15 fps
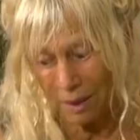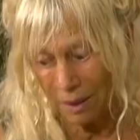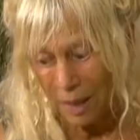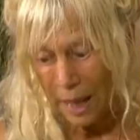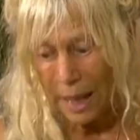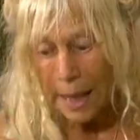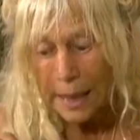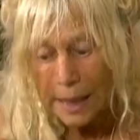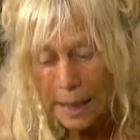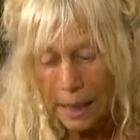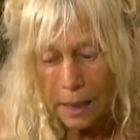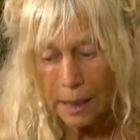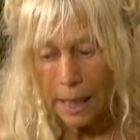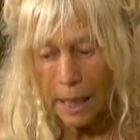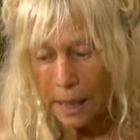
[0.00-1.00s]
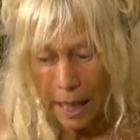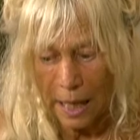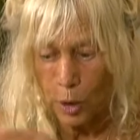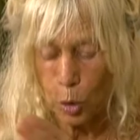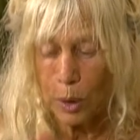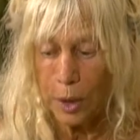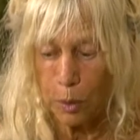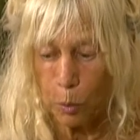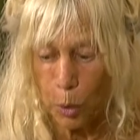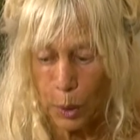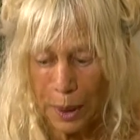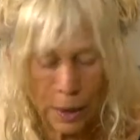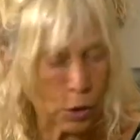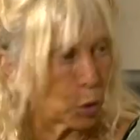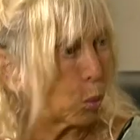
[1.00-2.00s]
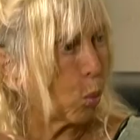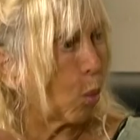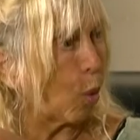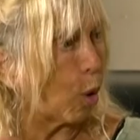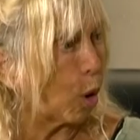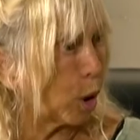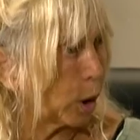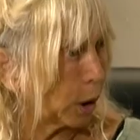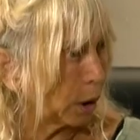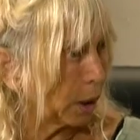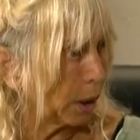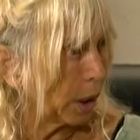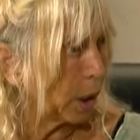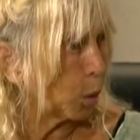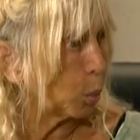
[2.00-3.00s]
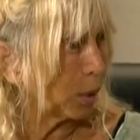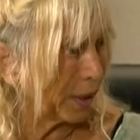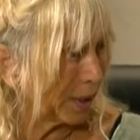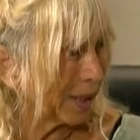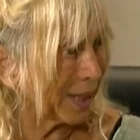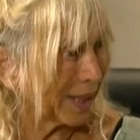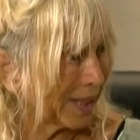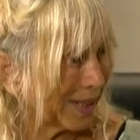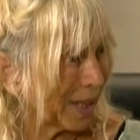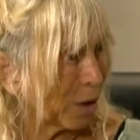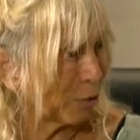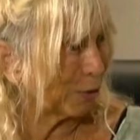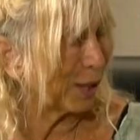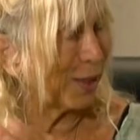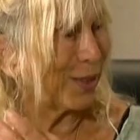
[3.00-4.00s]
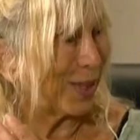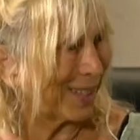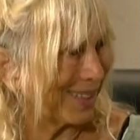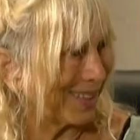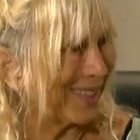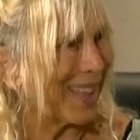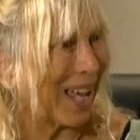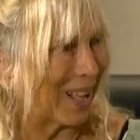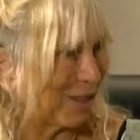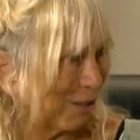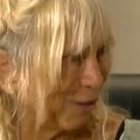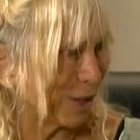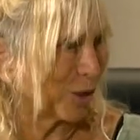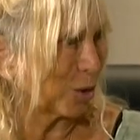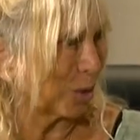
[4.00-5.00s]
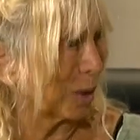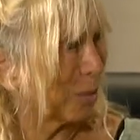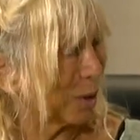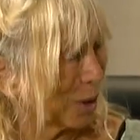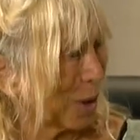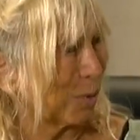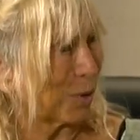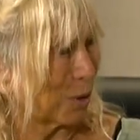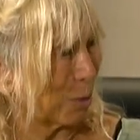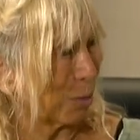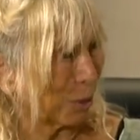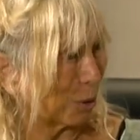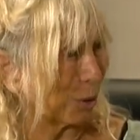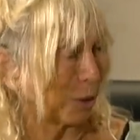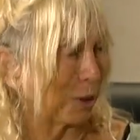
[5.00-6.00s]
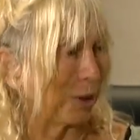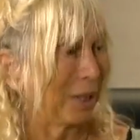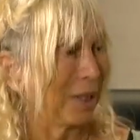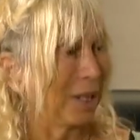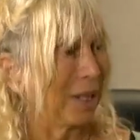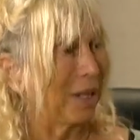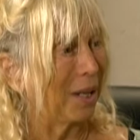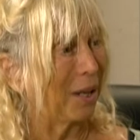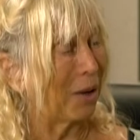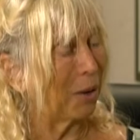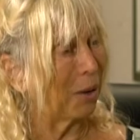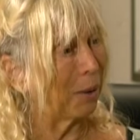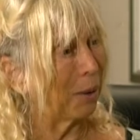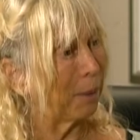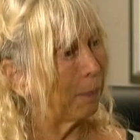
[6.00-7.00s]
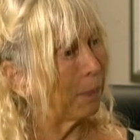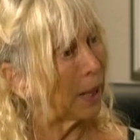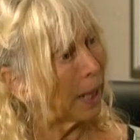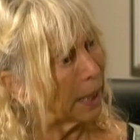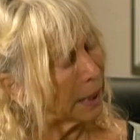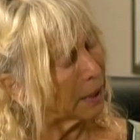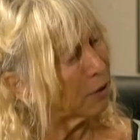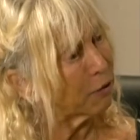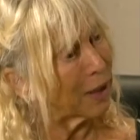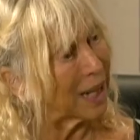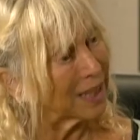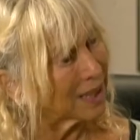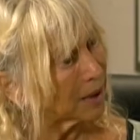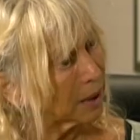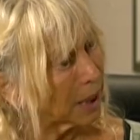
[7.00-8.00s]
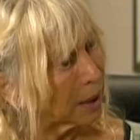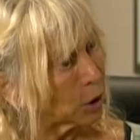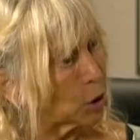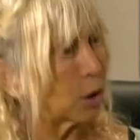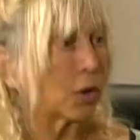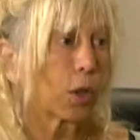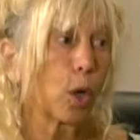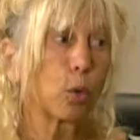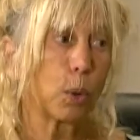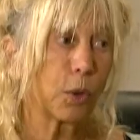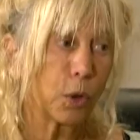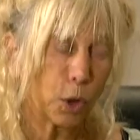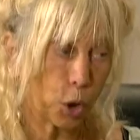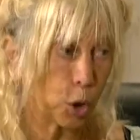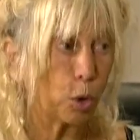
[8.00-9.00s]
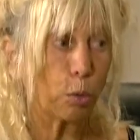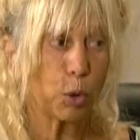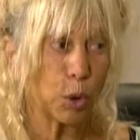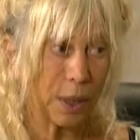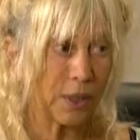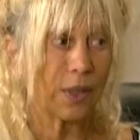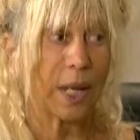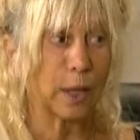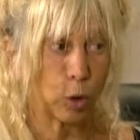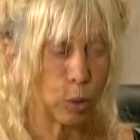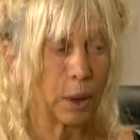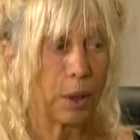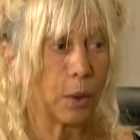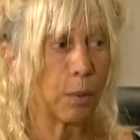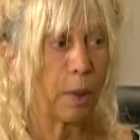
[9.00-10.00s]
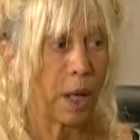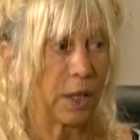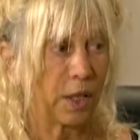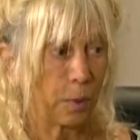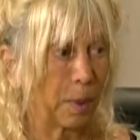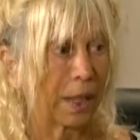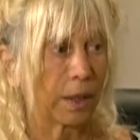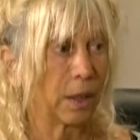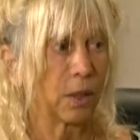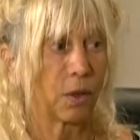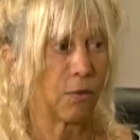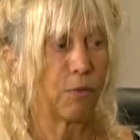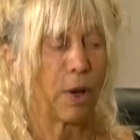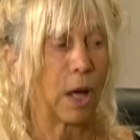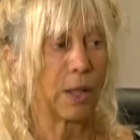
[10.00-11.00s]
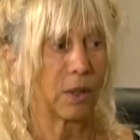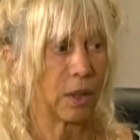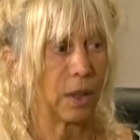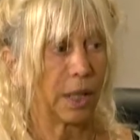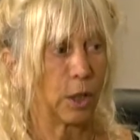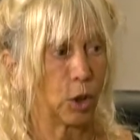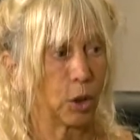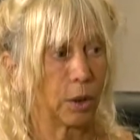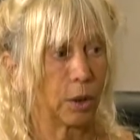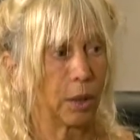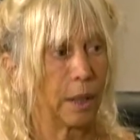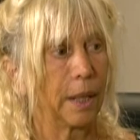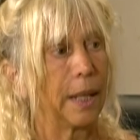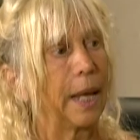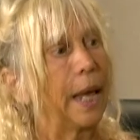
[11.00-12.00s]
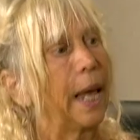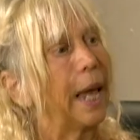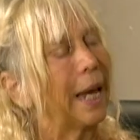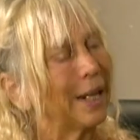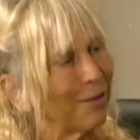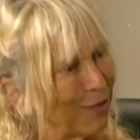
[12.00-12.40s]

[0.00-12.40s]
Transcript: then sends out, it actually creates a wall within itself, and then that eventually becomes the pearl. And if isolation, so the tumor is actually the body's mechanism for isolation. And